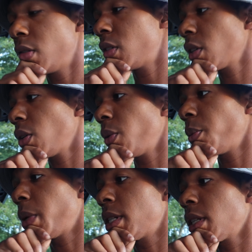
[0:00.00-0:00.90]
So
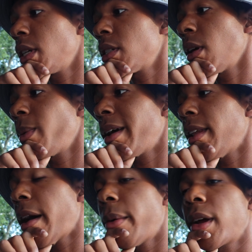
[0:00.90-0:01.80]
basically it's going to be
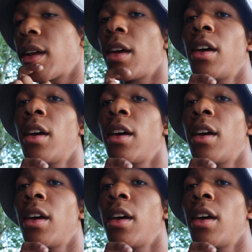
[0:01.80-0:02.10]
allowing